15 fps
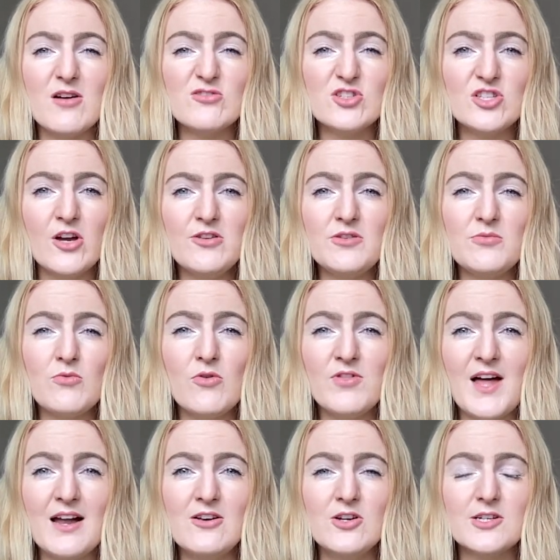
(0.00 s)
I'll show you what
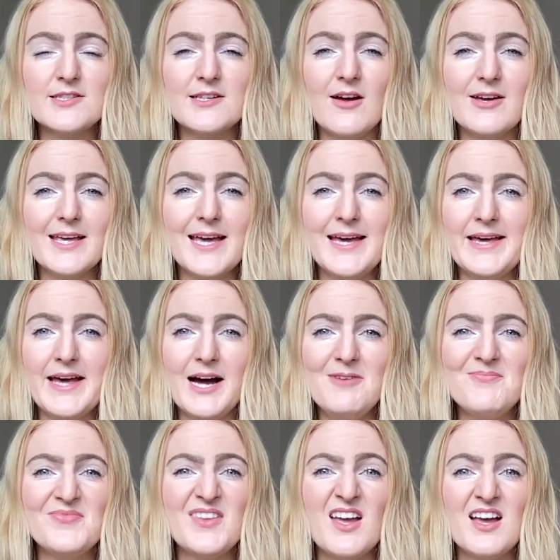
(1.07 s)
that looks like
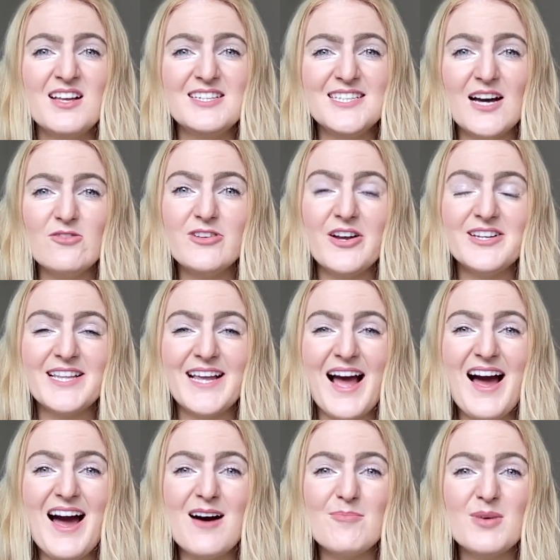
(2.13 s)
here. Download the
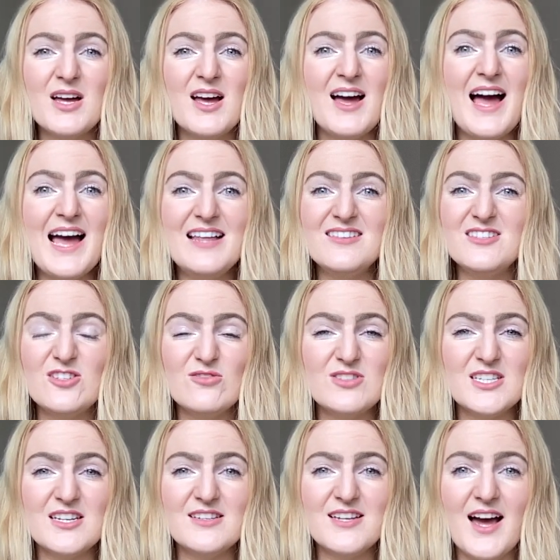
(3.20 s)
app, enter your
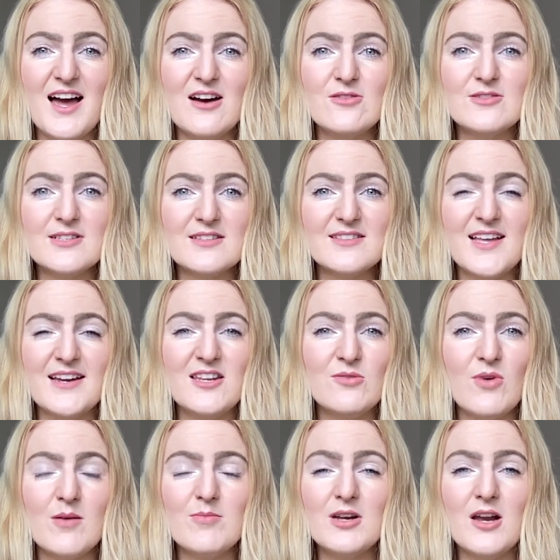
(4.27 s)
details, then
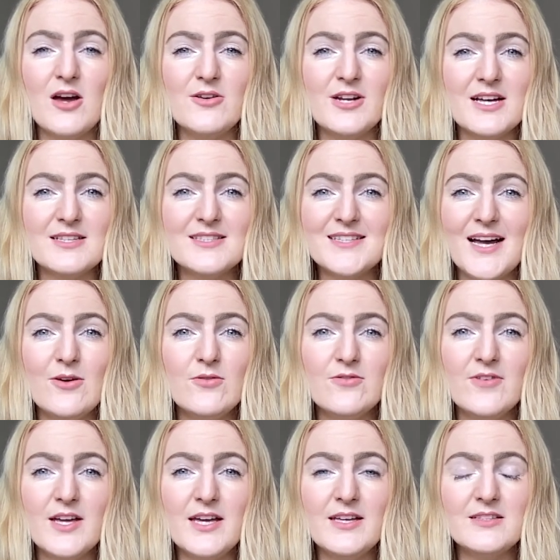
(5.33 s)
you upload a
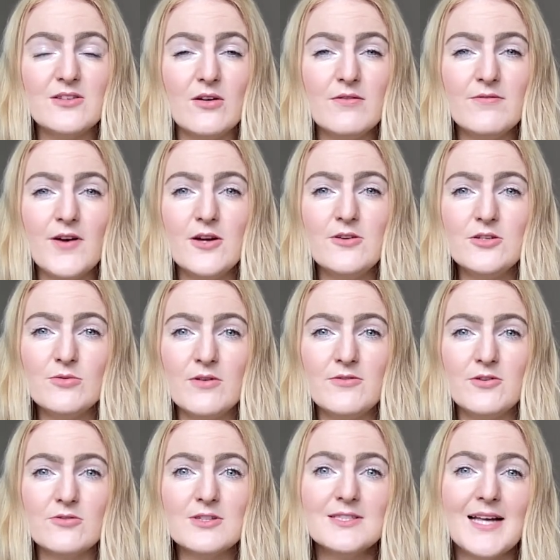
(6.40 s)
selfie, so a photo of
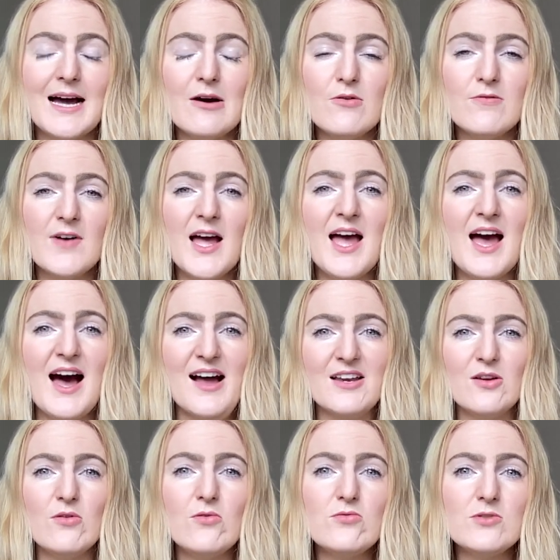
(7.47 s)
yourself, and
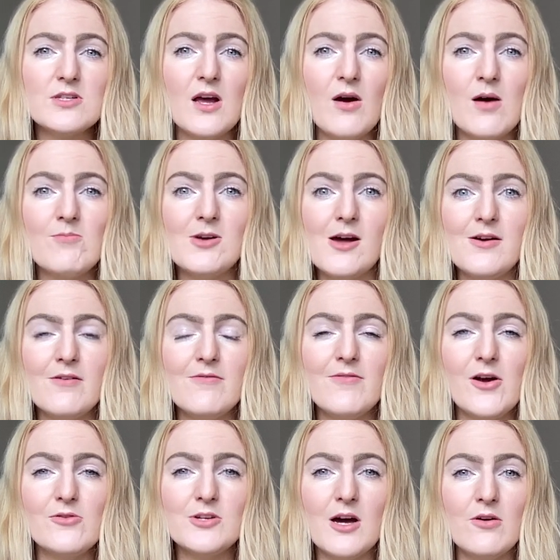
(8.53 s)
you also upload a
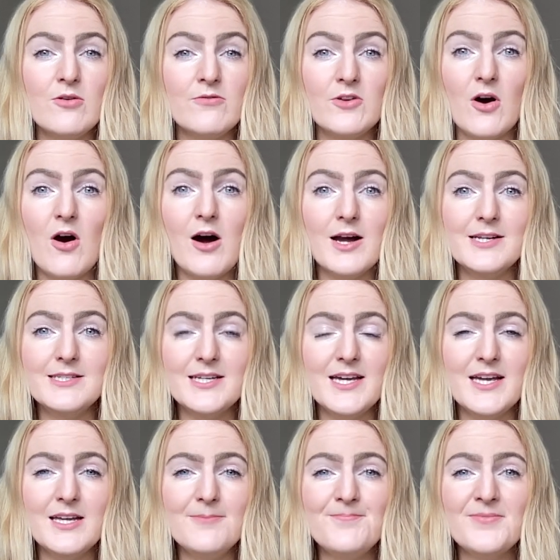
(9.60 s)
photo of your
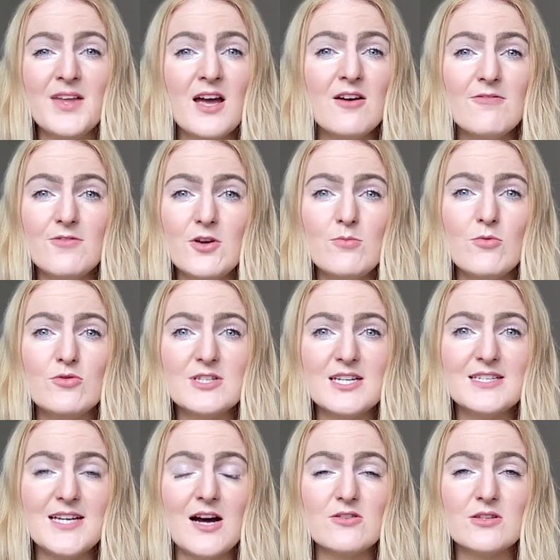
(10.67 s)
ID, a few more
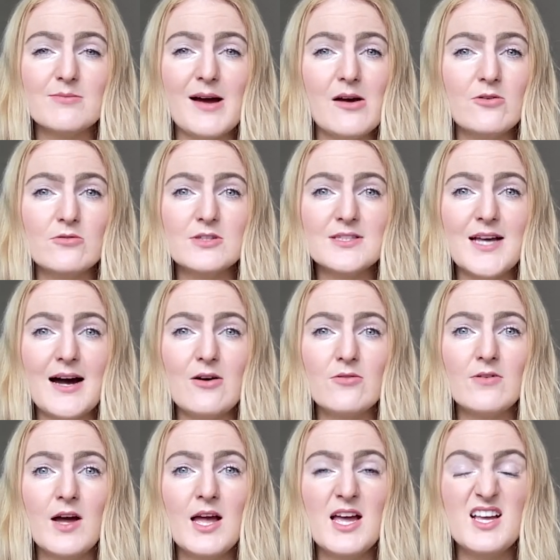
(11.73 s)
details about yourself.
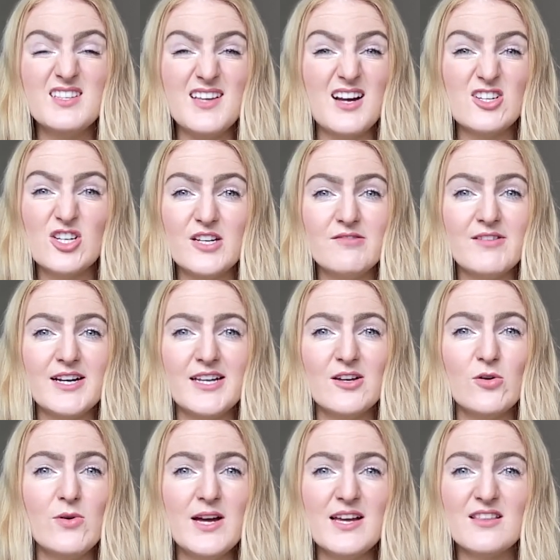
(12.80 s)
It's actually really
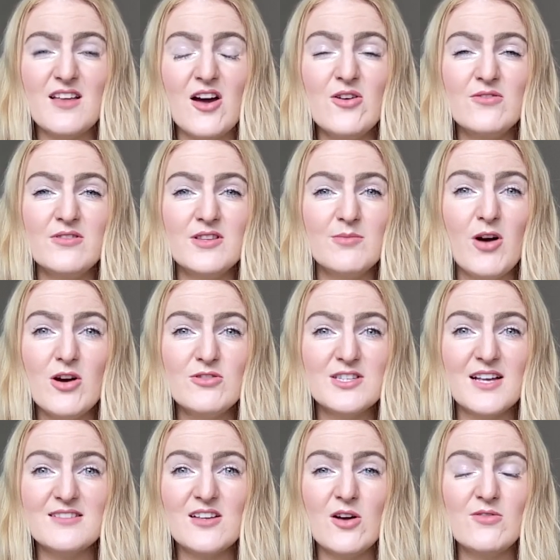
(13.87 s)
quick. The
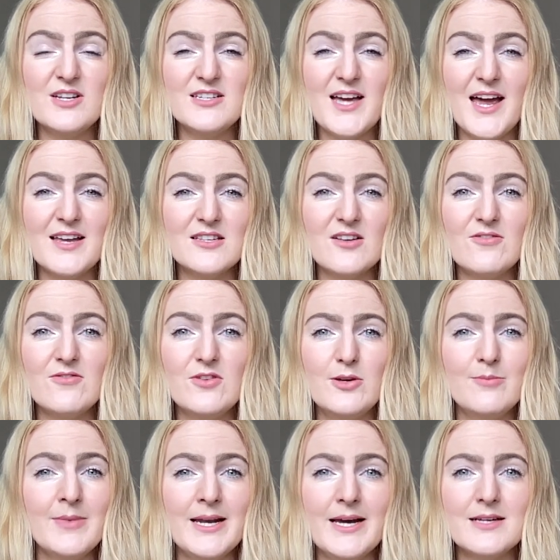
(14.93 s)
process only takes a few
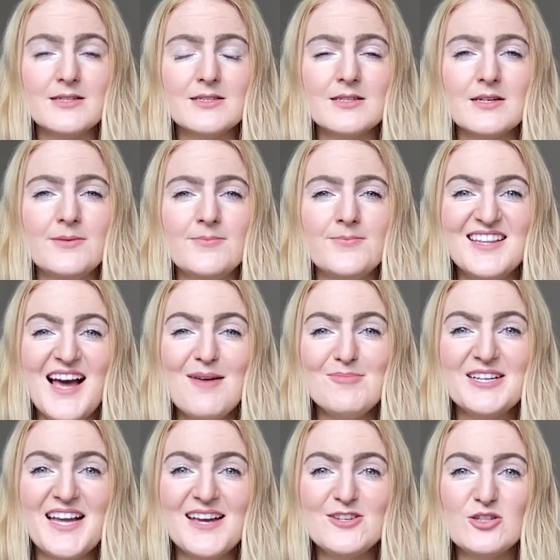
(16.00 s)
minutes. The
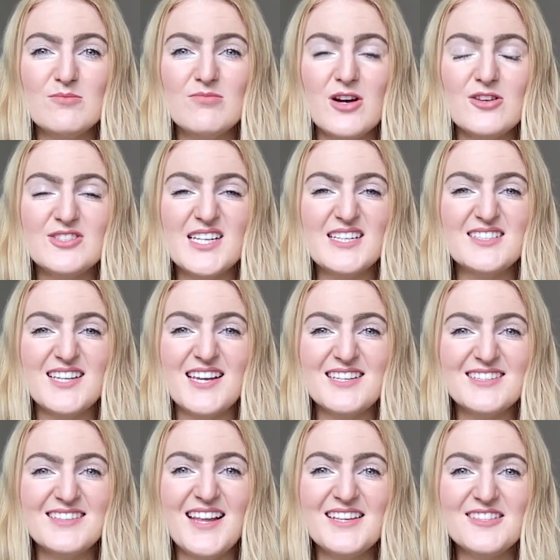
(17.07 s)
application process
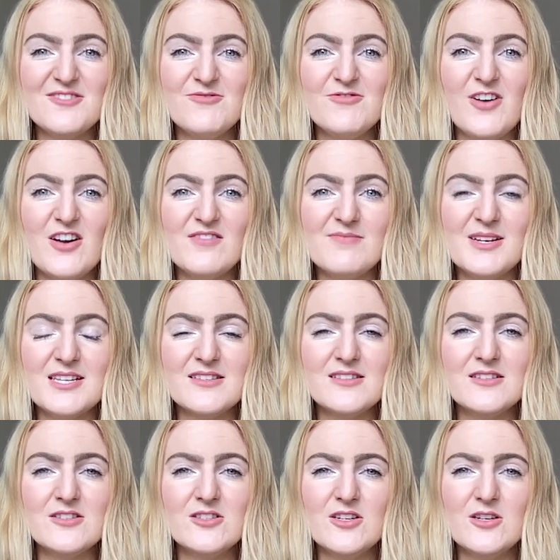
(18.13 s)
takes less than 5 minutes
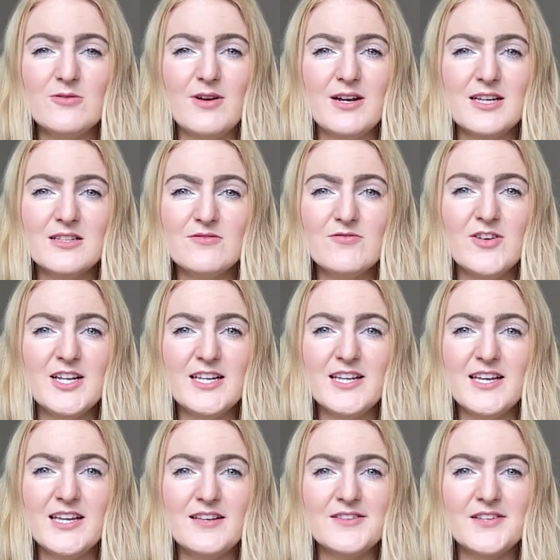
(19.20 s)
to do, and it's really
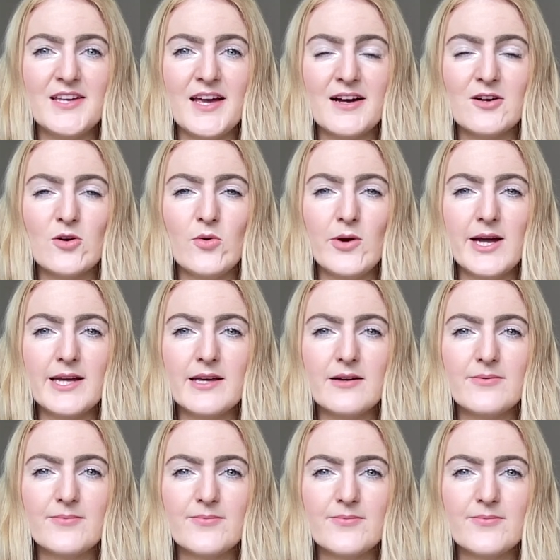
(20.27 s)
easy and quick.